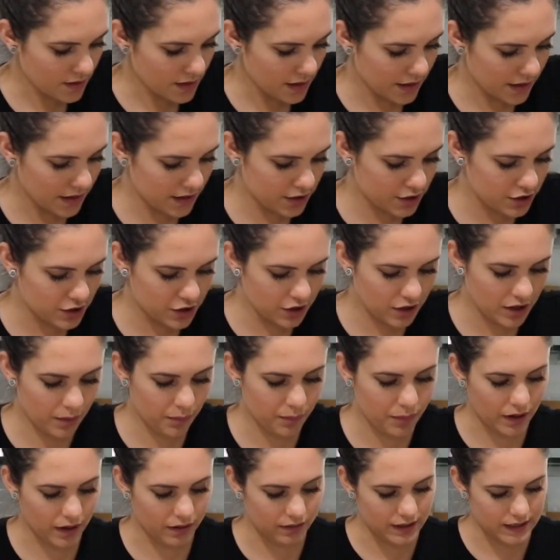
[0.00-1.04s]
And as you can
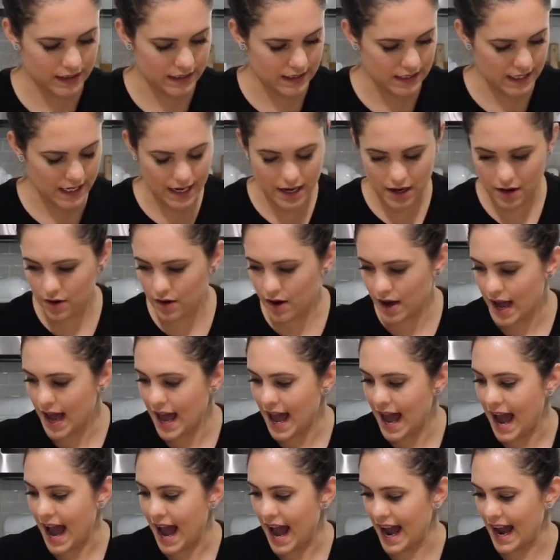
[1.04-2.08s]
probably tell,
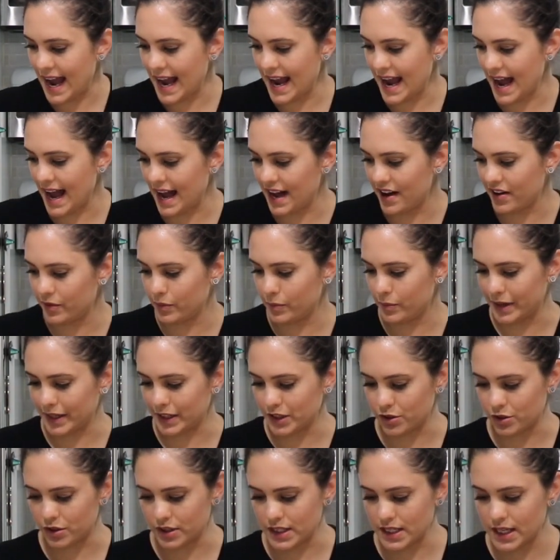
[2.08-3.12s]
I have my
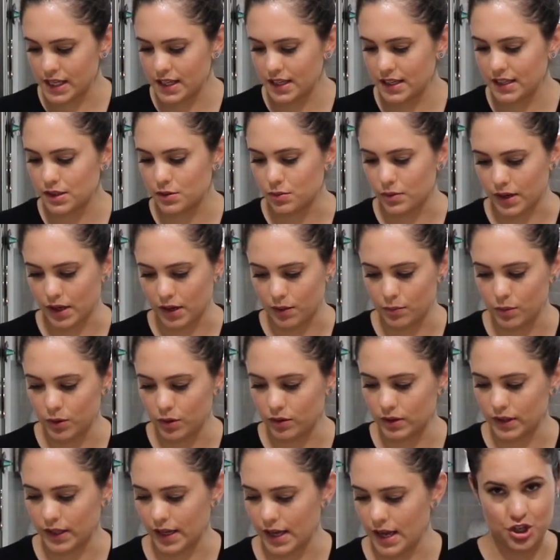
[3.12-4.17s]
tortillas,
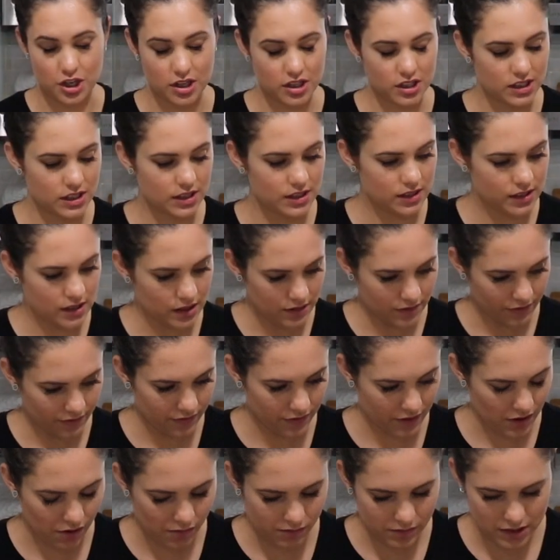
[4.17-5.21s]
guacamole. Just
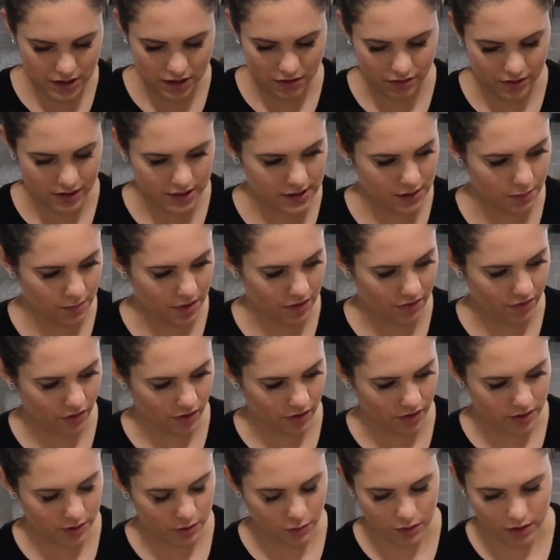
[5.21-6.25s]
filmed a recipe for
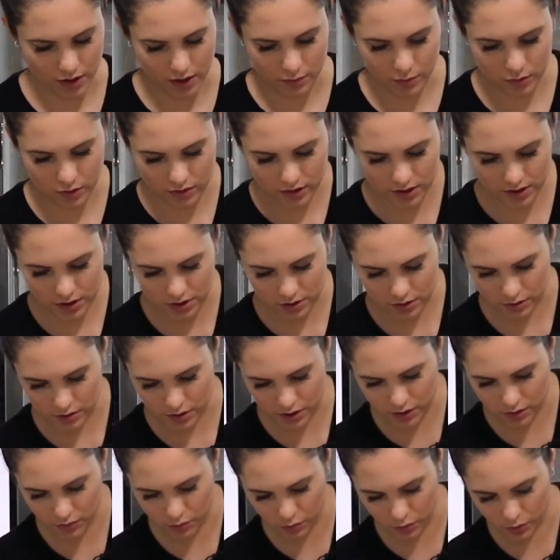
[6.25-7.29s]
this guacamole, so
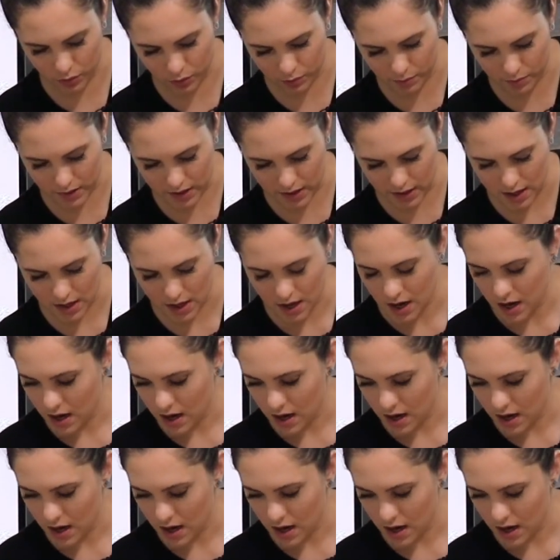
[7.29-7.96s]
it will be